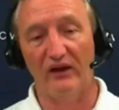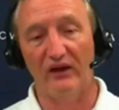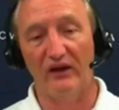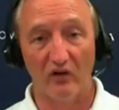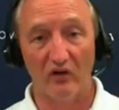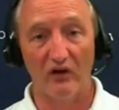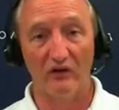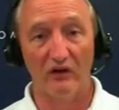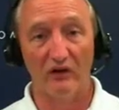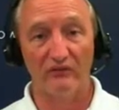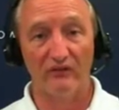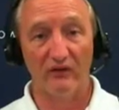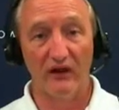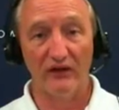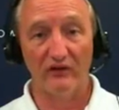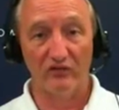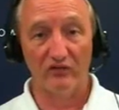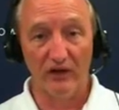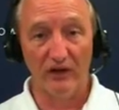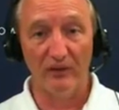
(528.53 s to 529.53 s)
start a
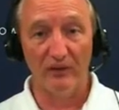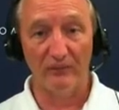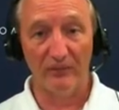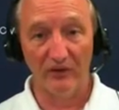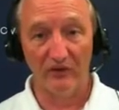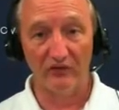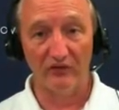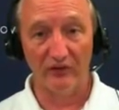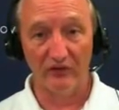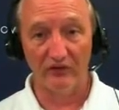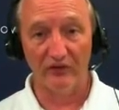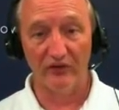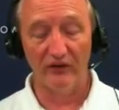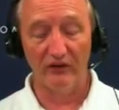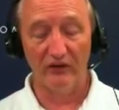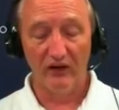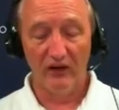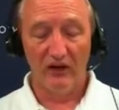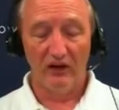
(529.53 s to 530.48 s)
flight training business. And